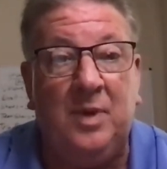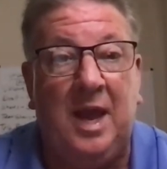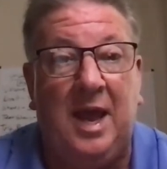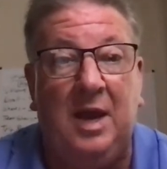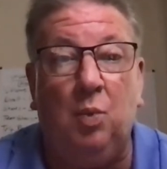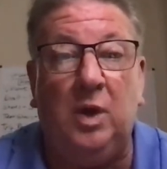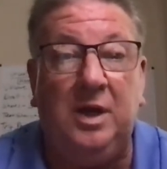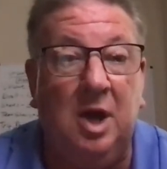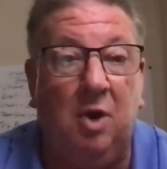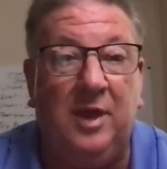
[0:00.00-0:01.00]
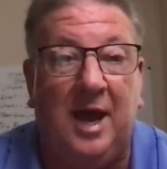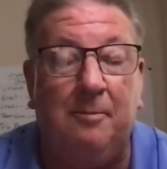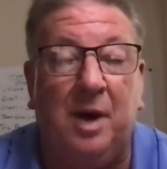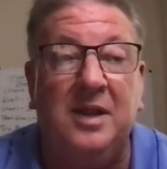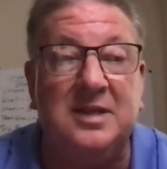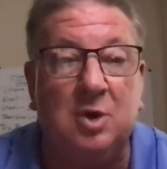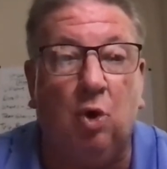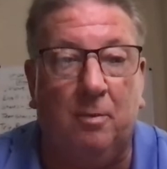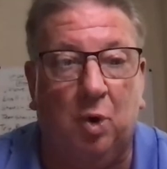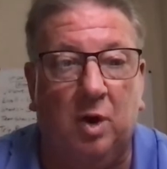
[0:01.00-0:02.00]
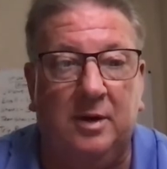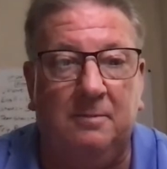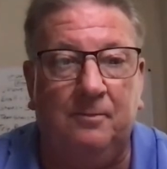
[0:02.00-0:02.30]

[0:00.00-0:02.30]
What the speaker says: And we know that by the scoreboard.